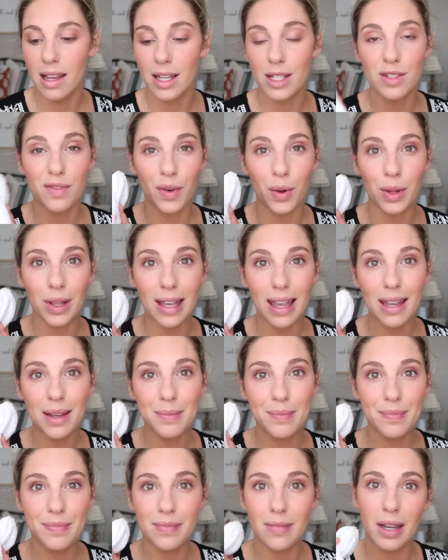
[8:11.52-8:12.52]

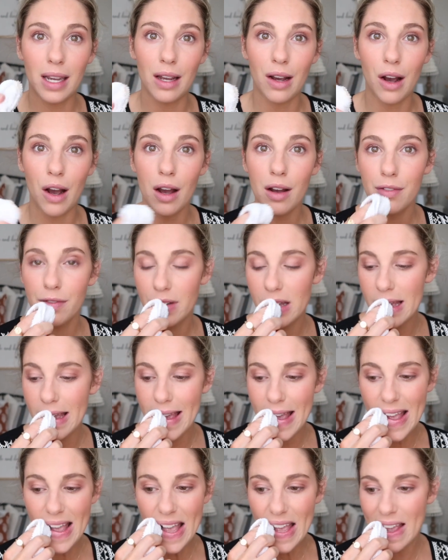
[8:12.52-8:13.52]
exfoliate it off.
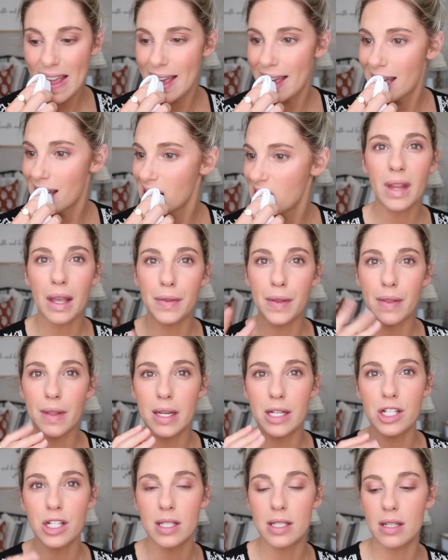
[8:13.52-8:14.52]
And then
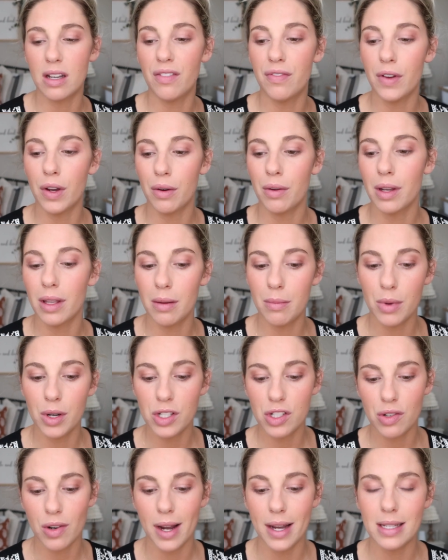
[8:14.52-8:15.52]
they just still feel really
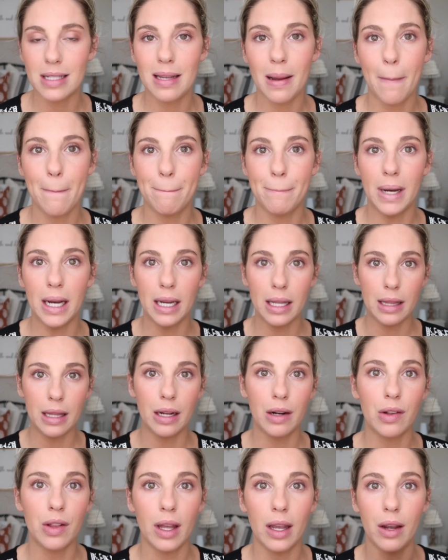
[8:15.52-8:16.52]
moisturized, but
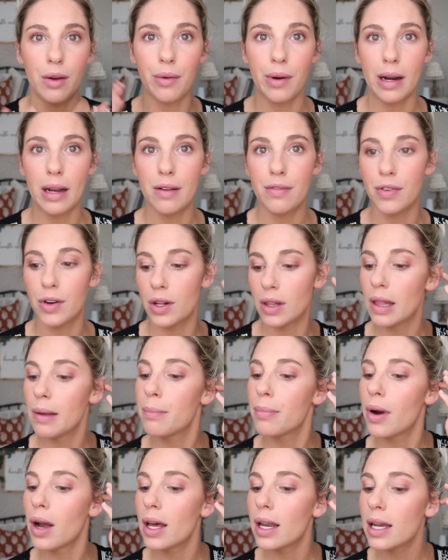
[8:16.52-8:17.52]
they're like ready for a
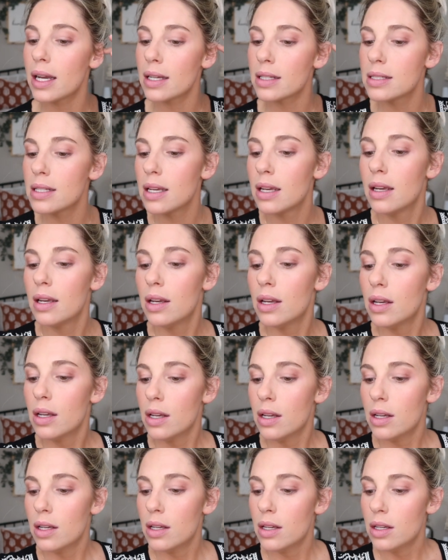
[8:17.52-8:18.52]
lip product.
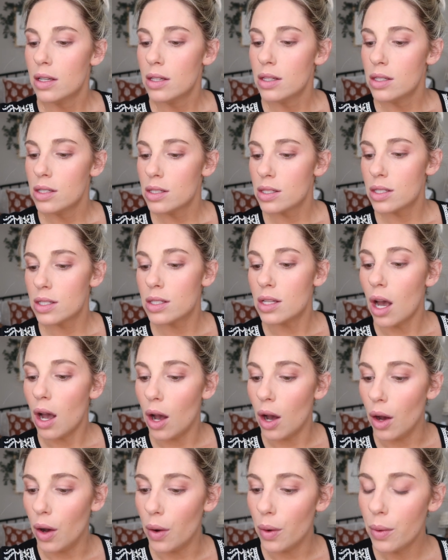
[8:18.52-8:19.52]

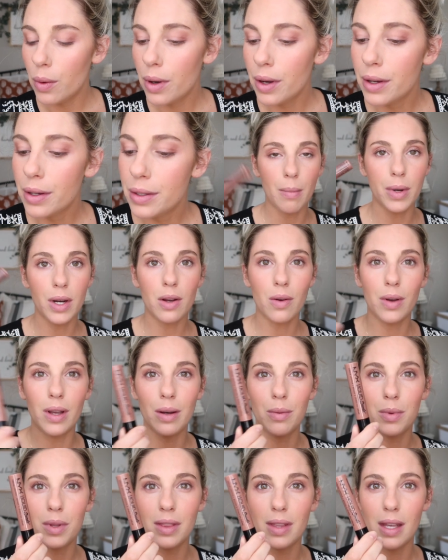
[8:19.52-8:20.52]
So I'm gonna go
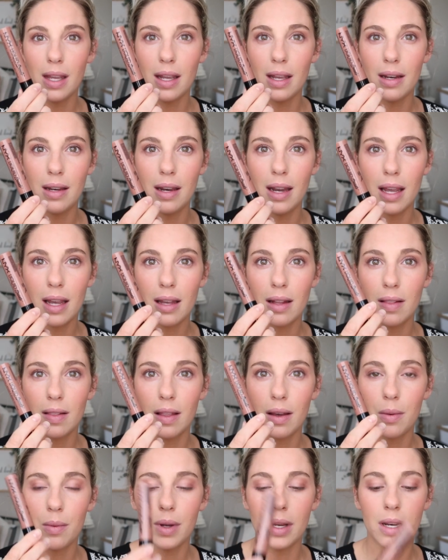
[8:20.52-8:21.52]
in with the NYX
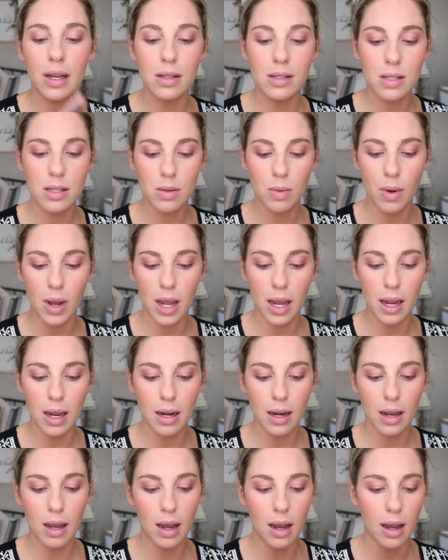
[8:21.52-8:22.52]
Liquid
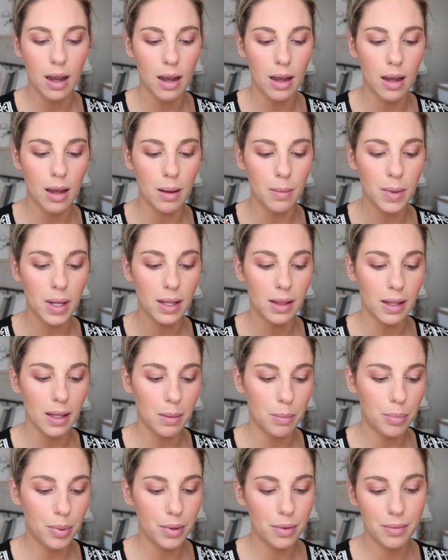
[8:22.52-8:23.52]
Suede
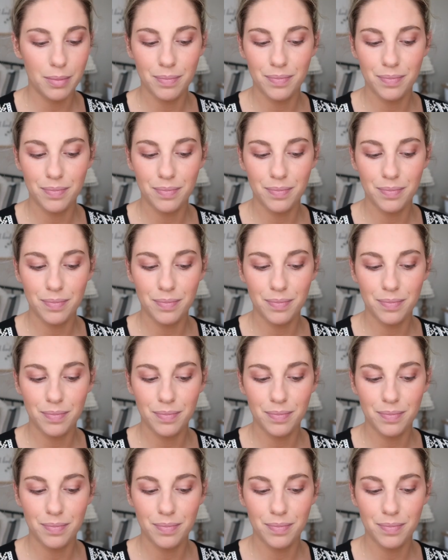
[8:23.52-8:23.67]
Lip